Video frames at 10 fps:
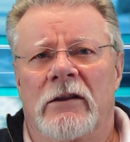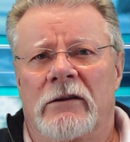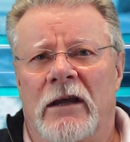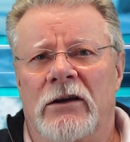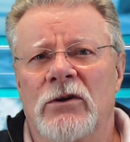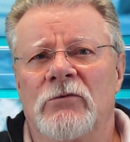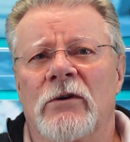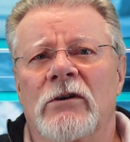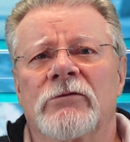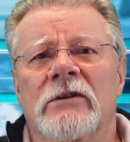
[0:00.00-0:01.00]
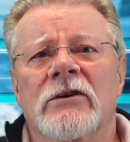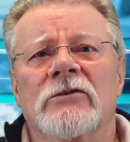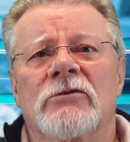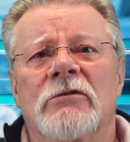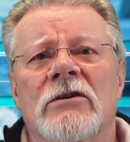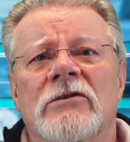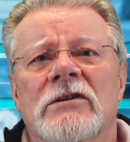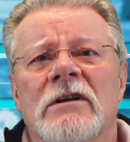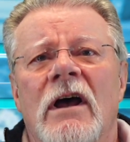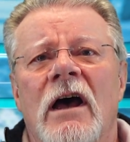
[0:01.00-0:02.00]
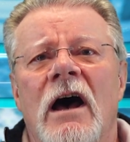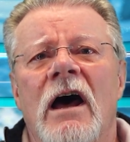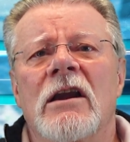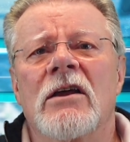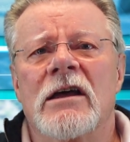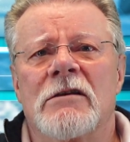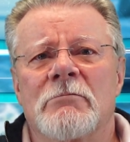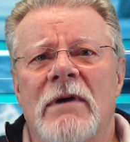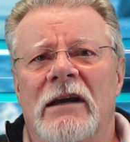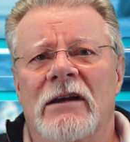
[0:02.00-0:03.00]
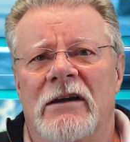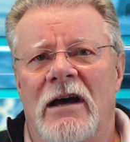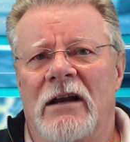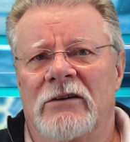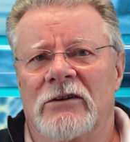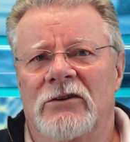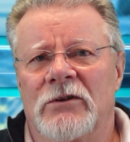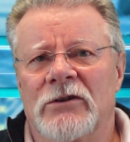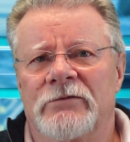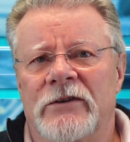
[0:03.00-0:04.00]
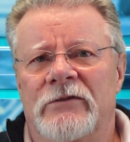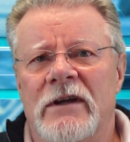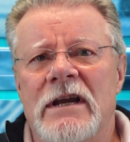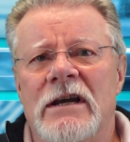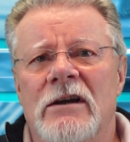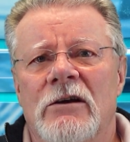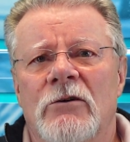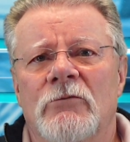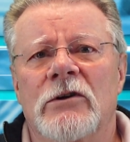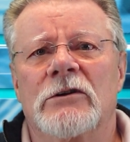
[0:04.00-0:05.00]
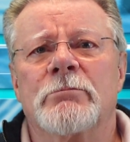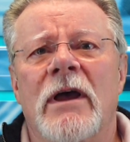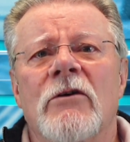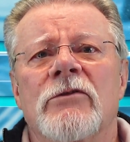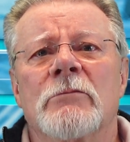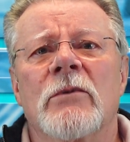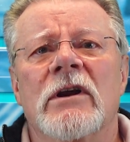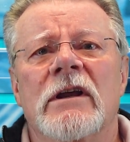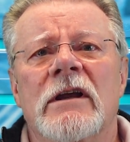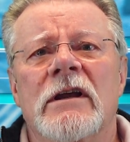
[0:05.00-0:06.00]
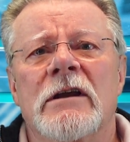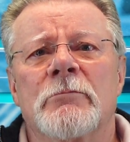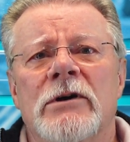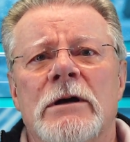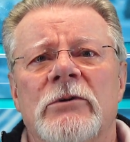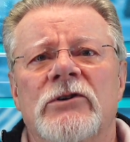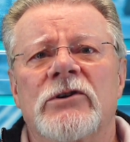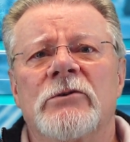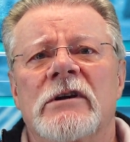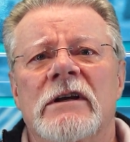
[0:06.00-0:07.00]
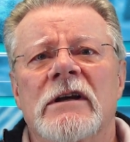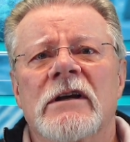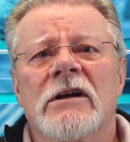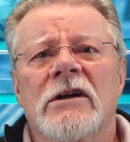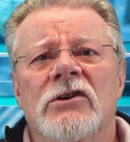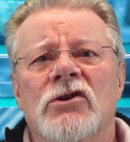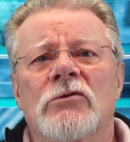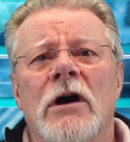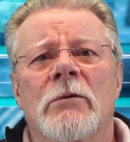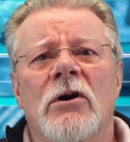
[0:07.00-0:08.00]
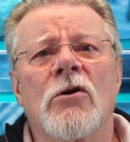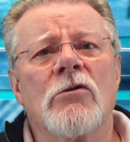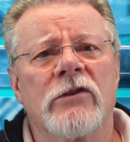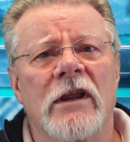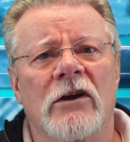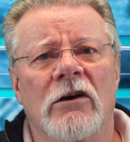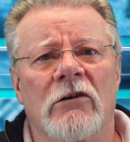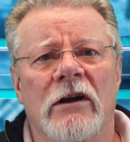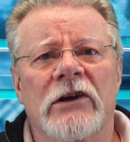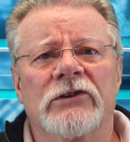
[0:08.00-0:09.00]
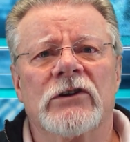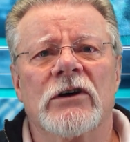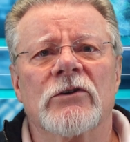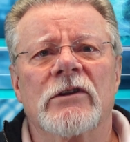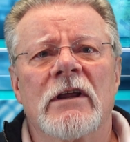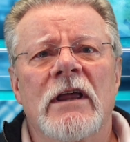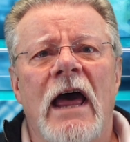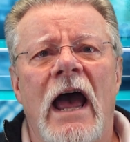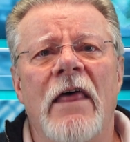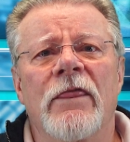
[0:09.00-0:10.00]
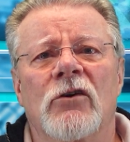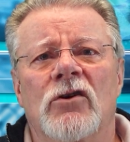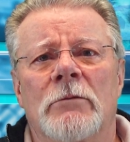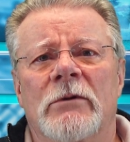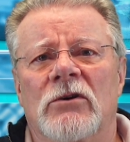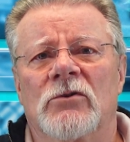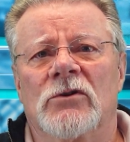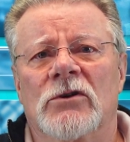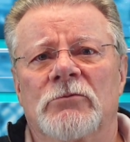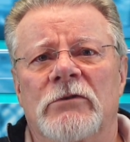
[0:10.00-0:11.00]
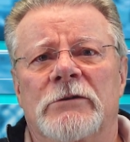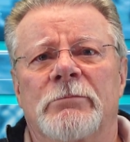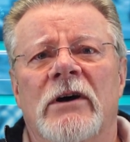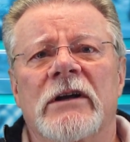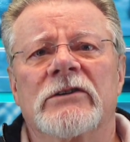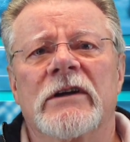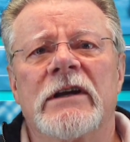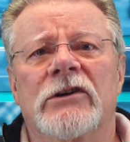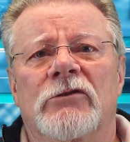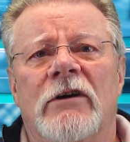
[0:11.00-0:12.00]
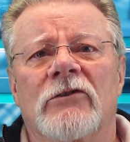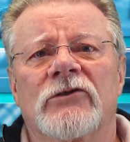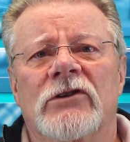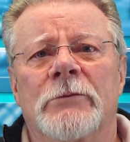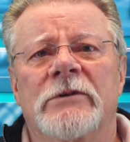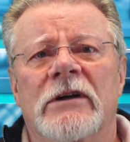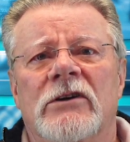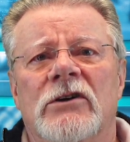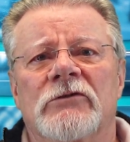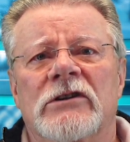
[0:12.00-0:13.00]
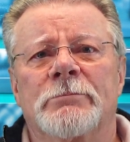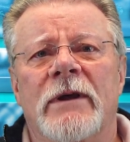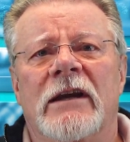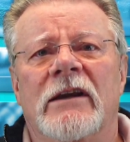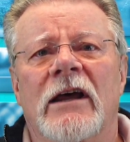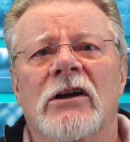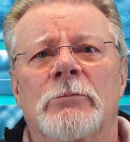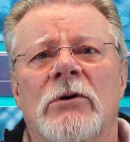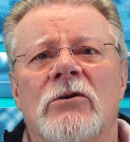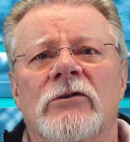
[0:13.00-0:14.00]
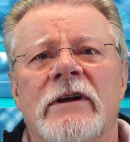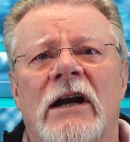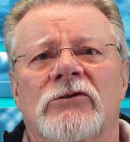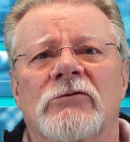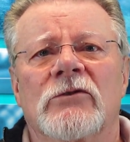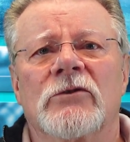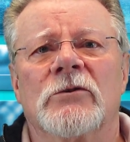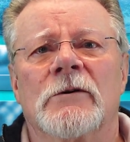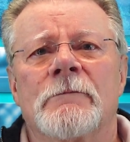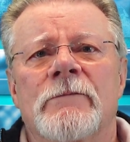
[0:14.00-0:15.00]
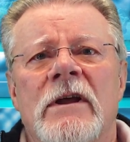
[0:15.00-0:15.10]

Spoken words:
Thank you, Will, for those quotes. Unlike Magna Carta 1215, which bound the monarchy in perpetuity to uphold their coronation oath, and the common law, which binds each crown subject to respect and uphold natural law,